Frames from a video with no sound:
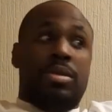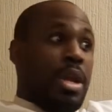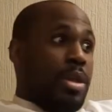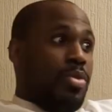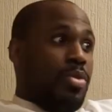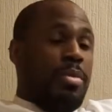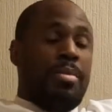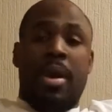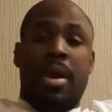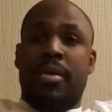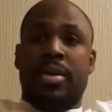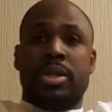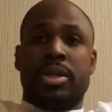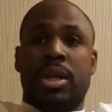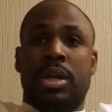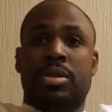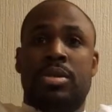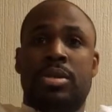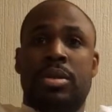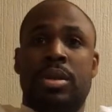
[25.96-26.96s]
That's what marriage
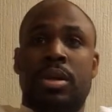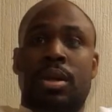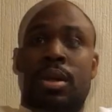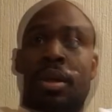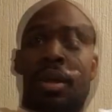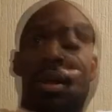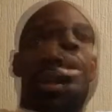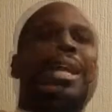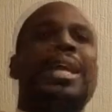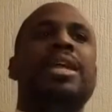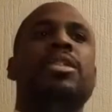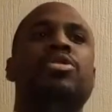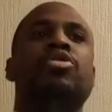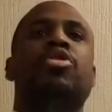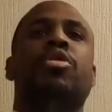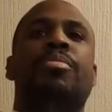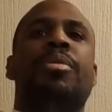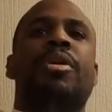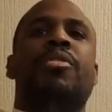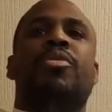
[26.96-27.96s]
is. What is
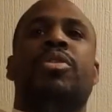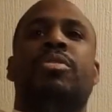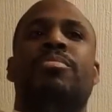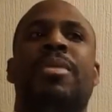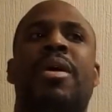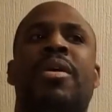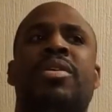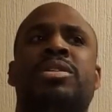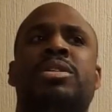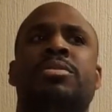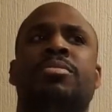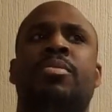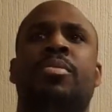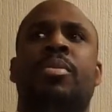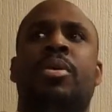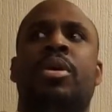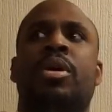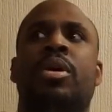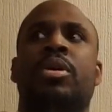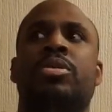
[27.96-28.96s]
your beef with marriage? Simply
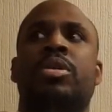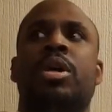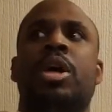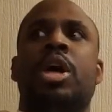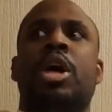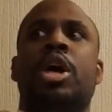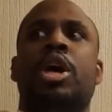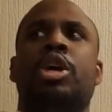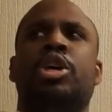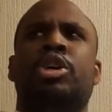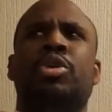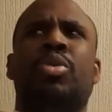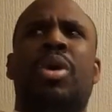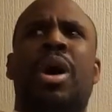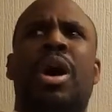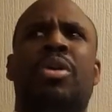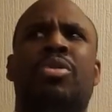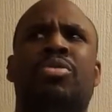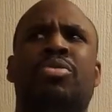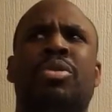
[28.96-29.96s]
because you
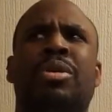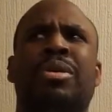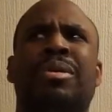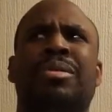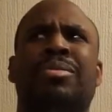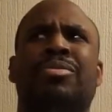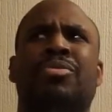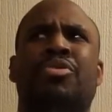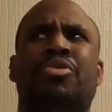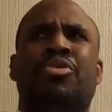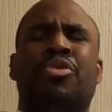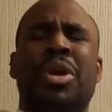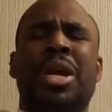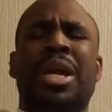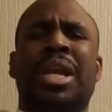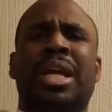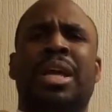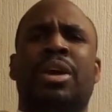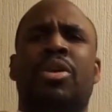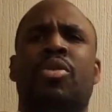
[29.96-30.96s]
are
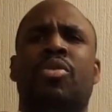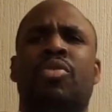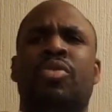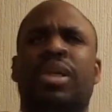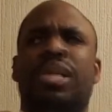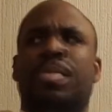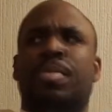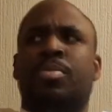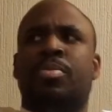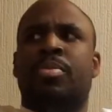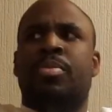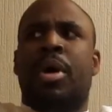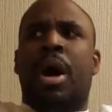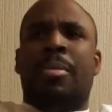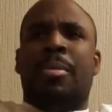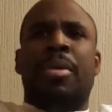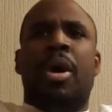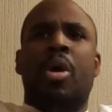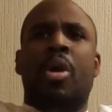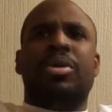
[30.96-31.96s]
really already
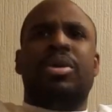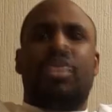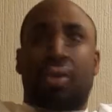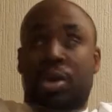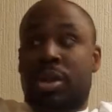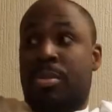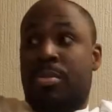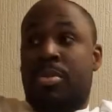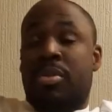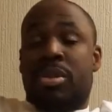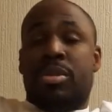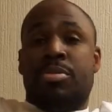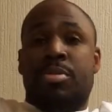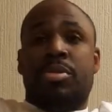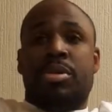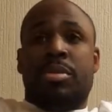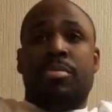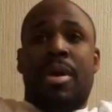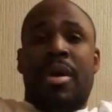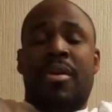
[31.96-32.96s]
upholding what the
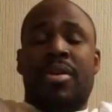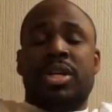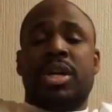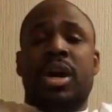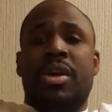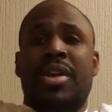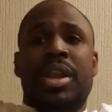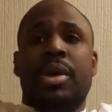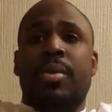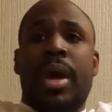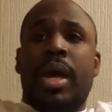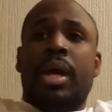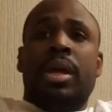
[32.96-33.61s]
principles of marriage are anyway.